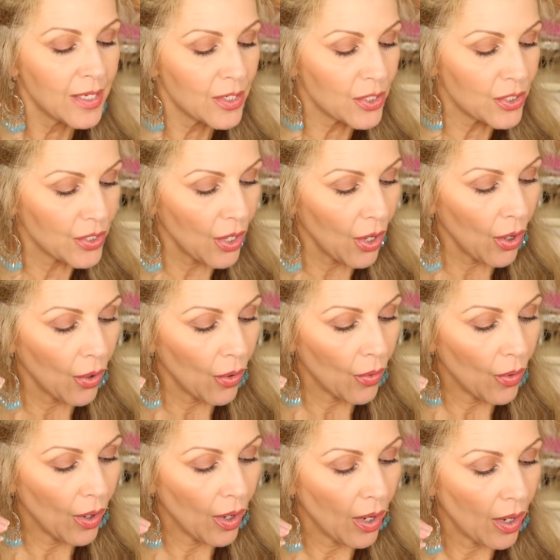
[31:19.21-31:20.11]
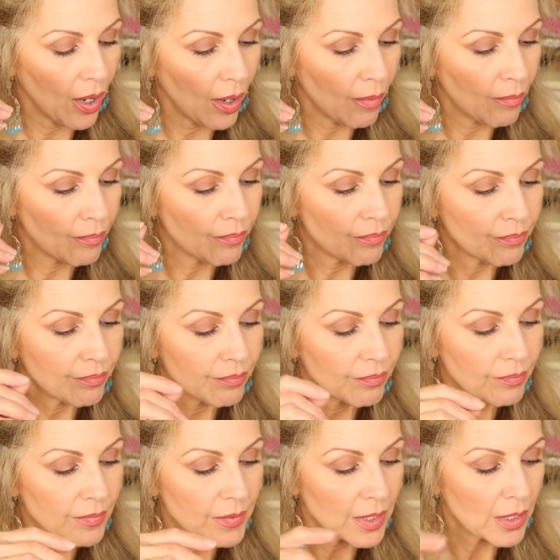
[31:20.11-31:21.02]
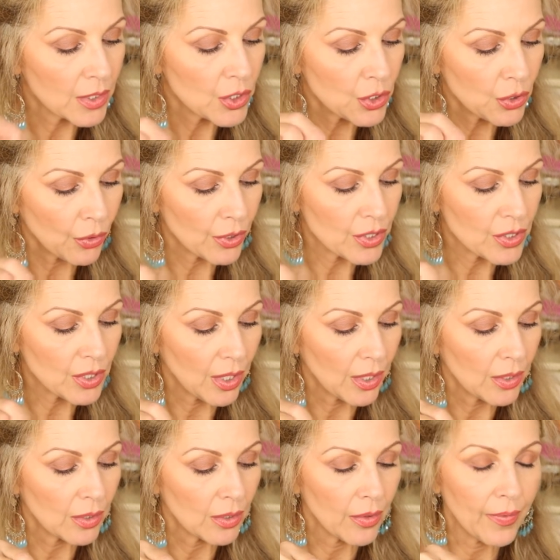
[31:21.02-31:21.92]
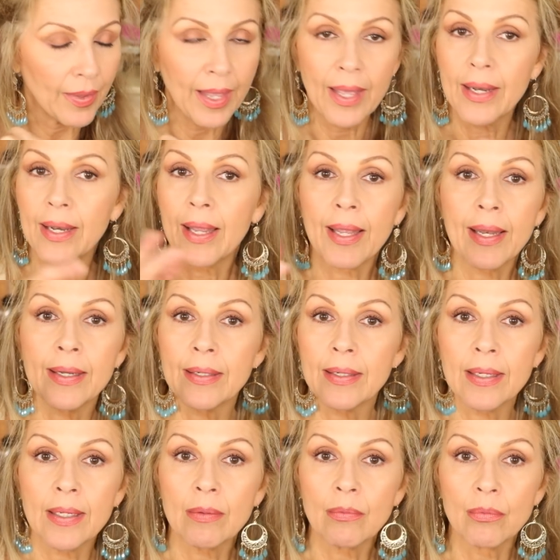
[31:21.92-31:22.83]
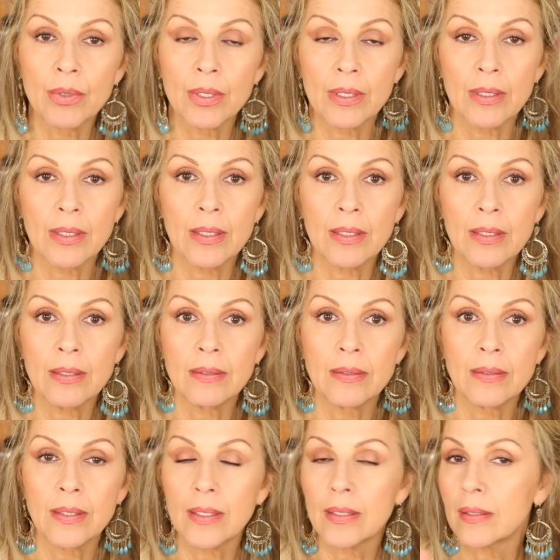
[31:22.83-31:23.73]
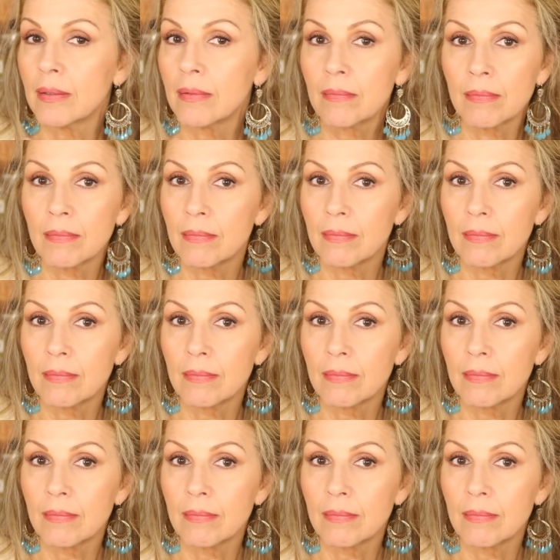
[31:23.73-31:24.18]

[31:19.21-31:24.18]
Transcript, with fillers: So did a short cycle of that, and it really didn't